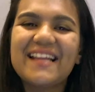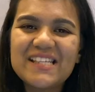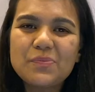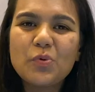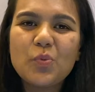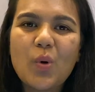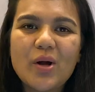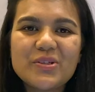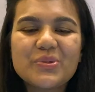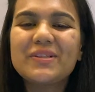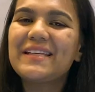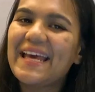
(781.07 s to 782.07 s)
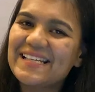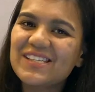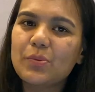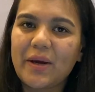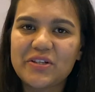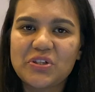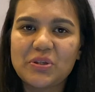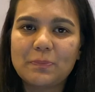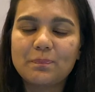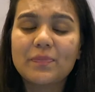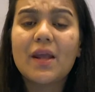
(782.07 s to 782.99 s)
Let's move on to the next question.